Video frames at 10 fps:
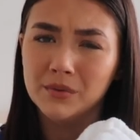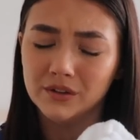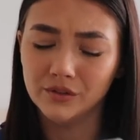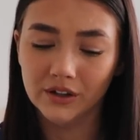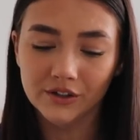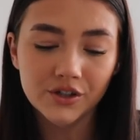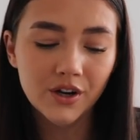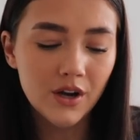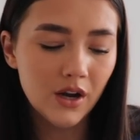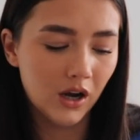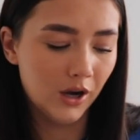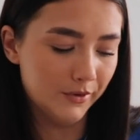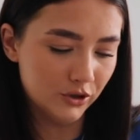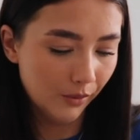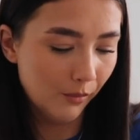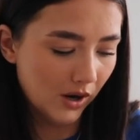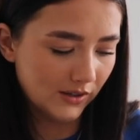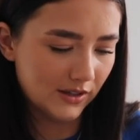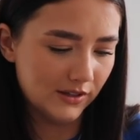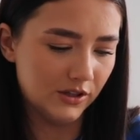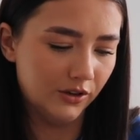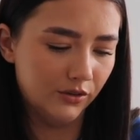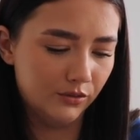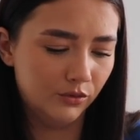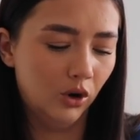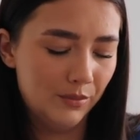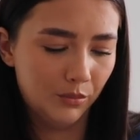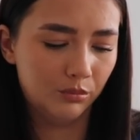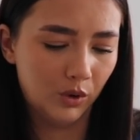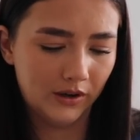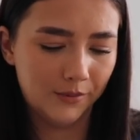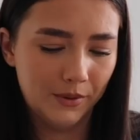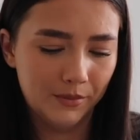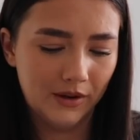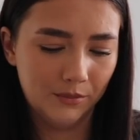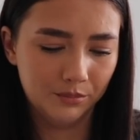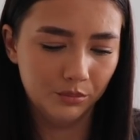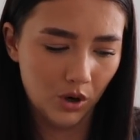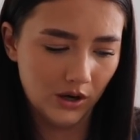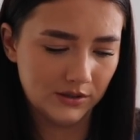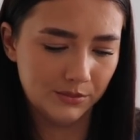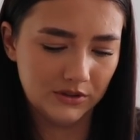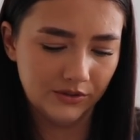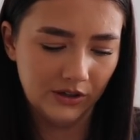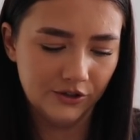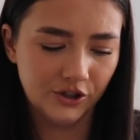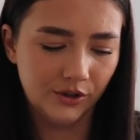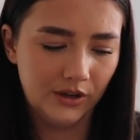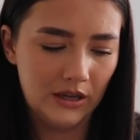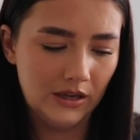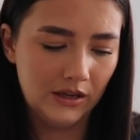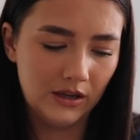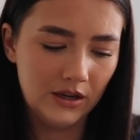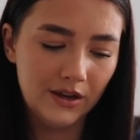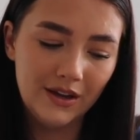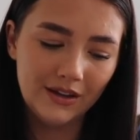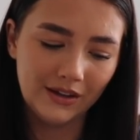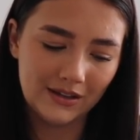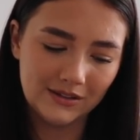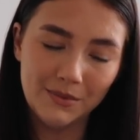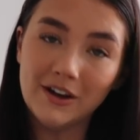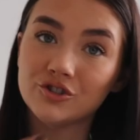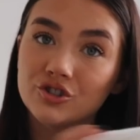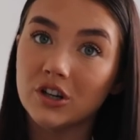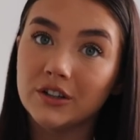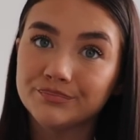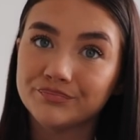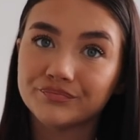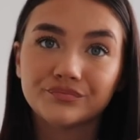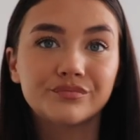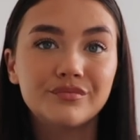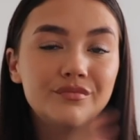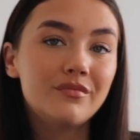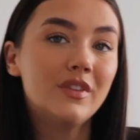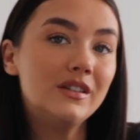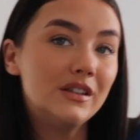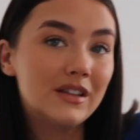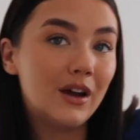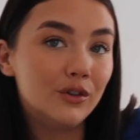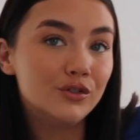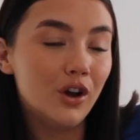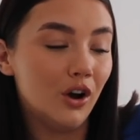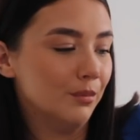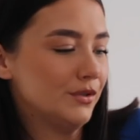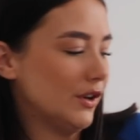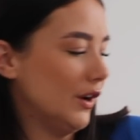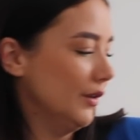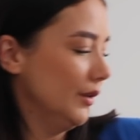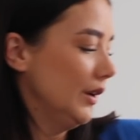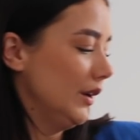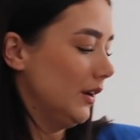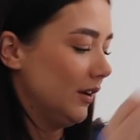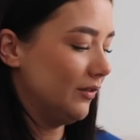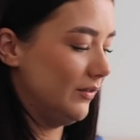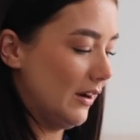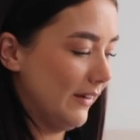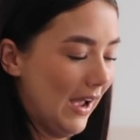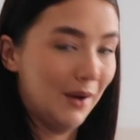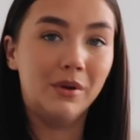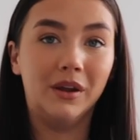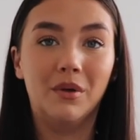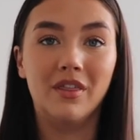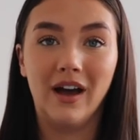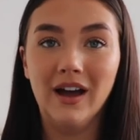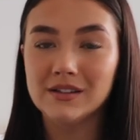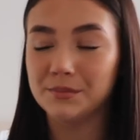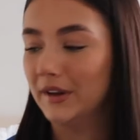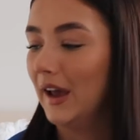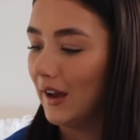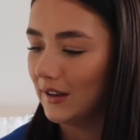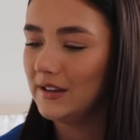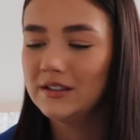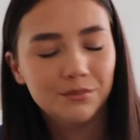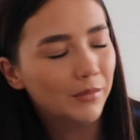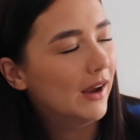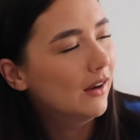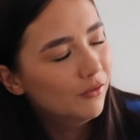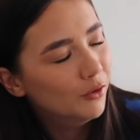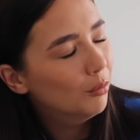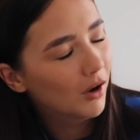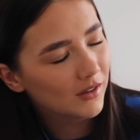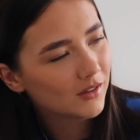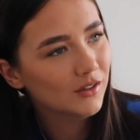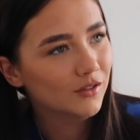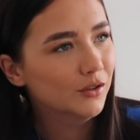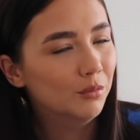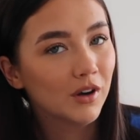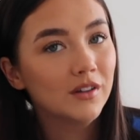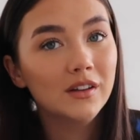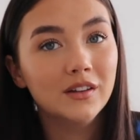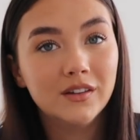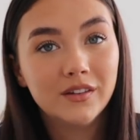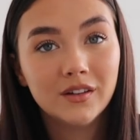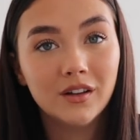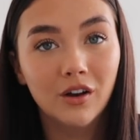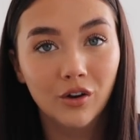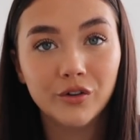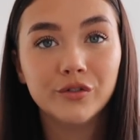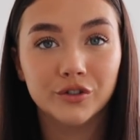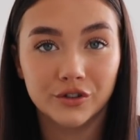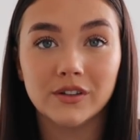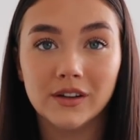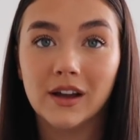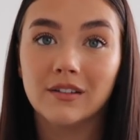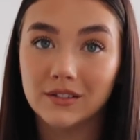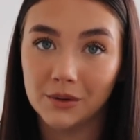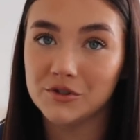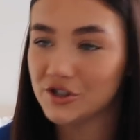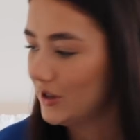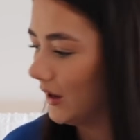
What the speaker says: in Bicester Village. And Tom works there, so not in White Company, but he works in Bicester Village, so he gets some extra discount on top. So, very happy with that. But yeah, he didn't pay the full price because the full price is a lot for a dressing gown, let me just